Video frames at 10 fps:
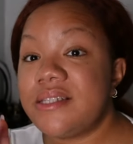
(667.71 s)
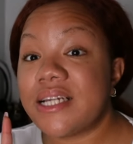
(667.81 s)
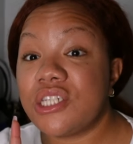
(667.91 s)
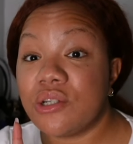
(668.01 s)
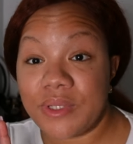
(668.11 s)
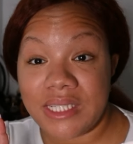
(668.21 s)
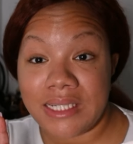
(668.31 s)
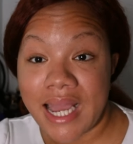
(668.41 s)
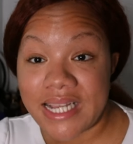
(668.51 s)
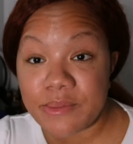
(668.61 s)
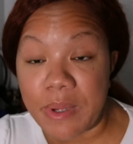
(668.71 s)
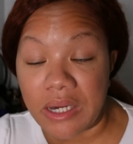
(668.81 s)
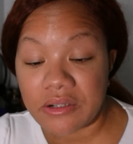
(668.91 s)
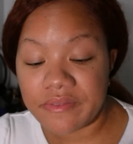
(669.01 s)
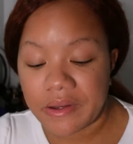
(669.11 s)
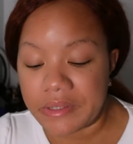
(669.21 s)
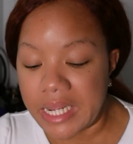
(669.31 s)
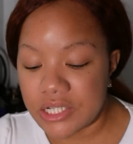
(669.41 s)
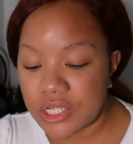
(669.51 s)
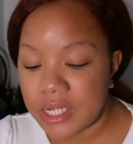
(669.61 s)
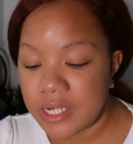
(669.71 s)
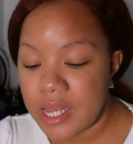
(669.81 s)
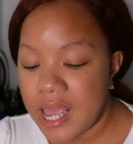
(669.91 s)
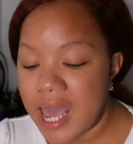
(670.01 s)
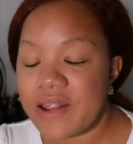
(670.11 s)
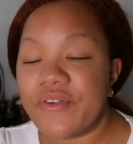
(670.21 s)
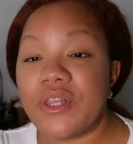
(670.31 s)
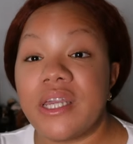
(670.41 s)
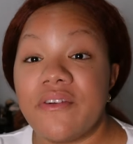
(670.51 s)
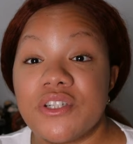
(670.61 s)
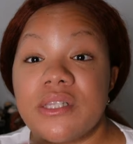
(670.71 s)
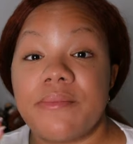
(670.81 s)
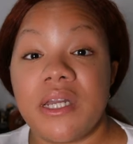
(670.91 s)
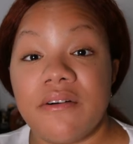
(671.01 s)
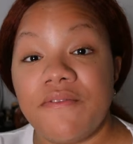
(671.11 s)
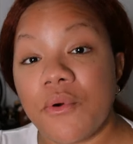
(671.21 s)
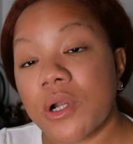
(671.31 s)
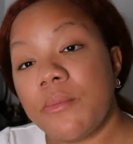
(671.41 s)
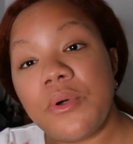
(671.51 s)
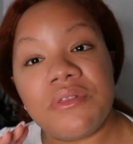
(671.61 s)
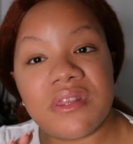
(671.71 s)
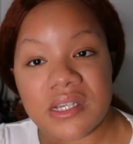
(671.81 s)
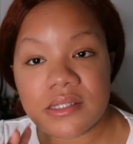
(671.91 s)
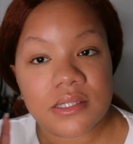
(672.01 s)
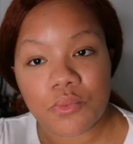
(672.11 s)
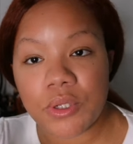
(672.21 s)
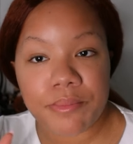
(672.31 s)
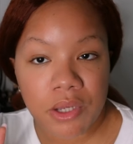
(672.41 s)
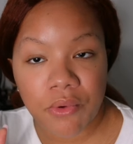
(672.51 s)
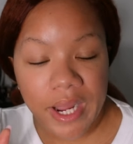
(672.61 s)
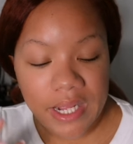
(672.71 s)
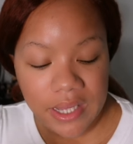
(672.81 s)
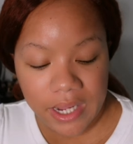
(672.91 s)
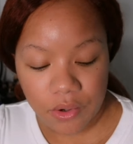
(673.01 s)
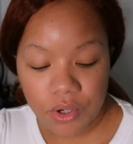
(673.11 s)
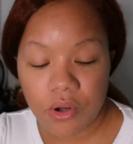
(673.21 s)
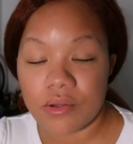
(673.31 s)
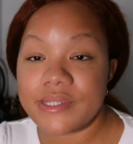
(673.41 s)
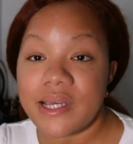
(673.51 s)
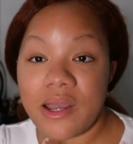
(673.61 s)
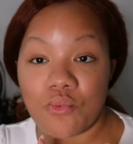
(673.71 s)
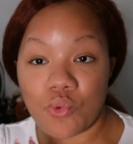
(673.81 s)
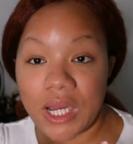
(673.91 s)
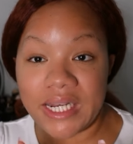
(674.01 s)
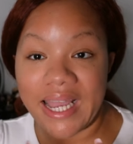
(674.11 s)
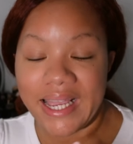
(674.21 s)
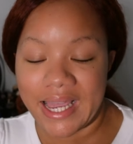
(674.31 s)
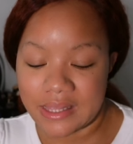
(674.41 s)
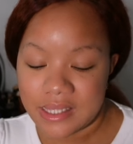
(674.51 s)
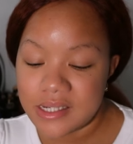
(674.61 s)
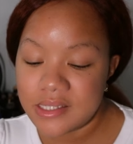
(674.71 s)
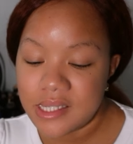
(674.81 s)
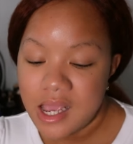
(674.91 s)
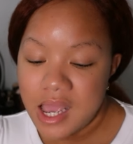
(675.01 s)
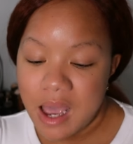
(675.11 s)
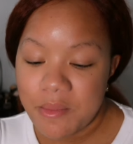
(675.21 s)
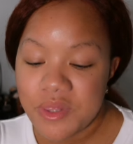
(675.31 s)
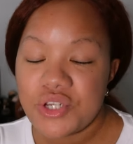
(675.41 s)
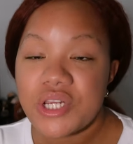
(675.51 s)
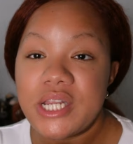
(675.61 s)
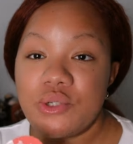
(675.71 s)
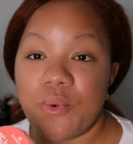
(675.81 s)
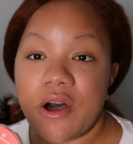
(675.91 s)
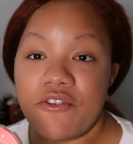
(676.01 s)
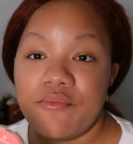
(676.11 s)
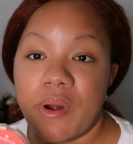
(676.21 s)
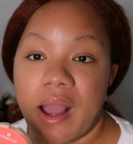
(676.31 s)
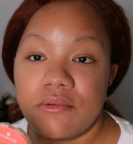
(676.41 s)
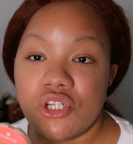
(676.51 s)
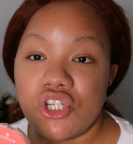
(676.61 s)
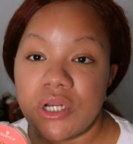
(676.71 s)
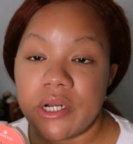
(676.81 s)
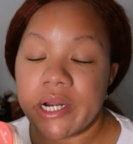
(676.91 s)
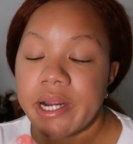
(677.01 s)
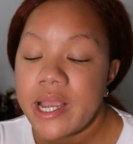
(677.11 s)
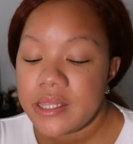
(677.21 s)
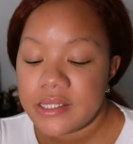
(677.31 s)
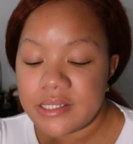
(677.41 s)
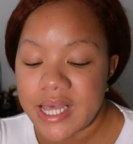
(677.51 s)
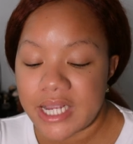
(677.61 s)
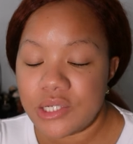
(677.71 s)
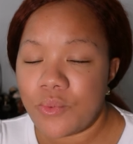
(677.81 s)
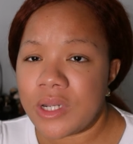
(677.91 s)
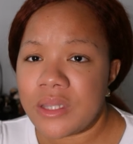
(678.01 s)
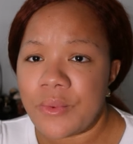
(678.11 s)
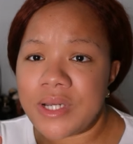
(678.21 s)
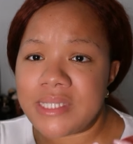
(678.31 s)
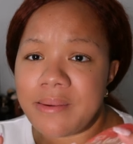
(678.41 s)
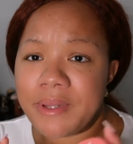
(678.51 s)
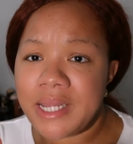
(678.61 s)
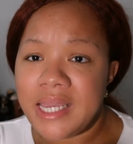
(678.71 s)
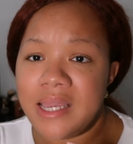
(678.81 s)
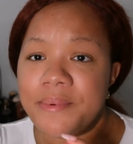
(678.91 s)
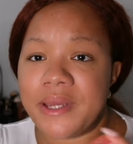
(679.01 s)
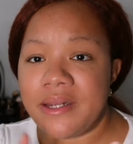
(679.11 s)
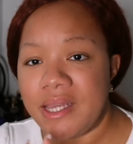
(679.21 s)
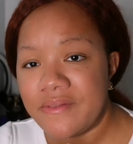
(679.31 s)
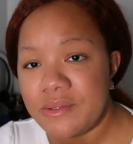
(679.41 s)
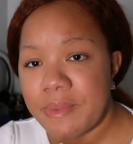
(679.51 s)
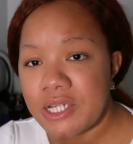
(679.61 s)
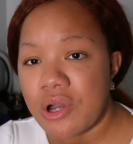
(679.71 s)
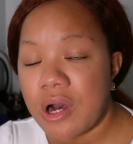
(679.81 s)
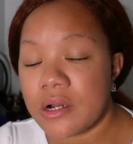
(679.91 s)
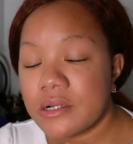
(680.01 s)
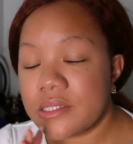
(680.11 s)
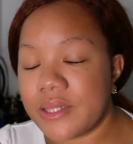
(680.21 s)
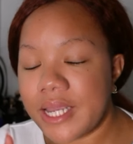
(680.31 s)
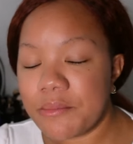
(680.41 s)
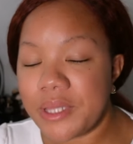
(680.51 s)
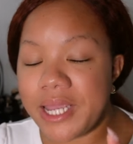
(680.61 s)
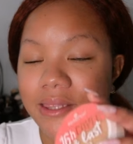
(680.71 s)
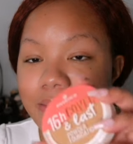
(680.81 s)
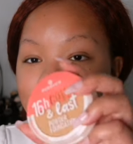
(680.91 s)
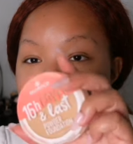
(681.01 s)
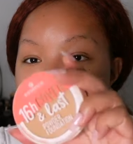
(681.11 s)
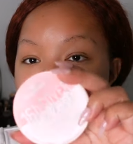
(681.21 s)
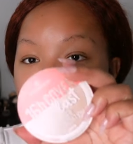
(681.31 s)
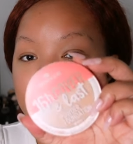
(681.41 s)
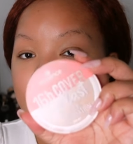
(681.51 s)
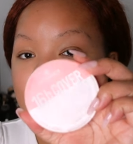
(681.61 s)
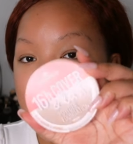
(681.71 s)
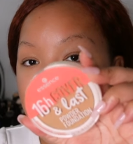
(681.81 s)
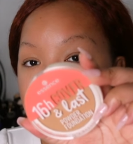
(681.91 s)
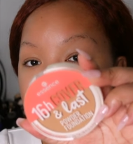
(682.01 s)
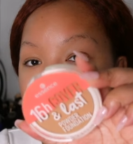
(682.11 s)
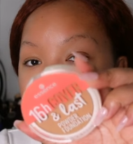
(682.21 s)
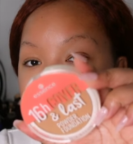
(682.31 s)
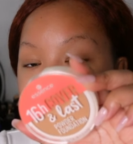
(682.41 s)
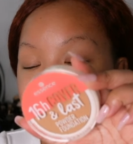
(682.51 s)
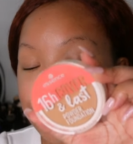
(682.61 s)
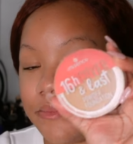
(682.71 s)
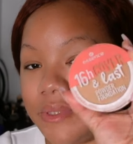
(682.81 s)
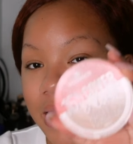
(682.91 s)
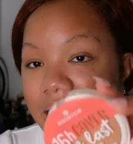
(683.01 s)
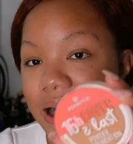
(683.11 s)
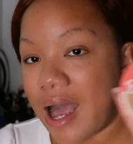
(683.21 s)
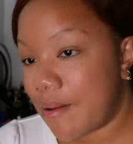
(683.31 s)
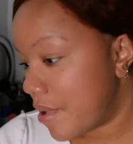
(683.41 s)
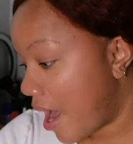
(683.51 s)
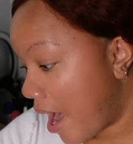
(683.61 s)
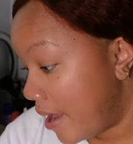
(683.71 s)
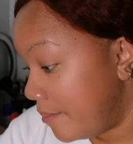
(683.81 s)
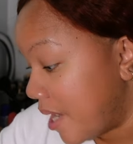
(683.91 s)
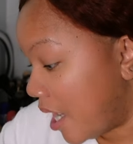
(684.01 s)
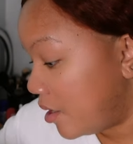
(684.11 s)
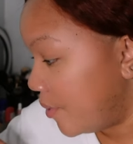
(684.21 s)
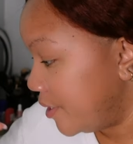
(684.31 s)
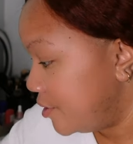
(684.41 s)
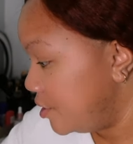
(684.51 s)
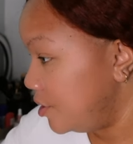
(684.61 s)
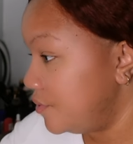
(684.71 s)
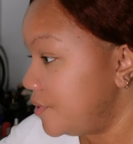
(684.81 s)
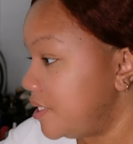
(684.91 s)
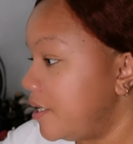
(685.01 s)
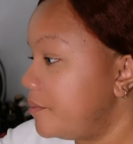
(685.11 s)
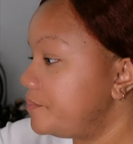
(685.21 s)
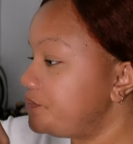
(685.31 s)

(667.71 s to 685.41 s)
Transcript: is actually a really nice powder foundation and if you're looking for something affordable this would be great. Like go to Ulta, run and get this. I'm in the shade 12 Brown Sugar. This is actually one of the ones that I'm going to keep and give to my daughter so they can play in the makeup but um yeah I'm I'm not going to use it.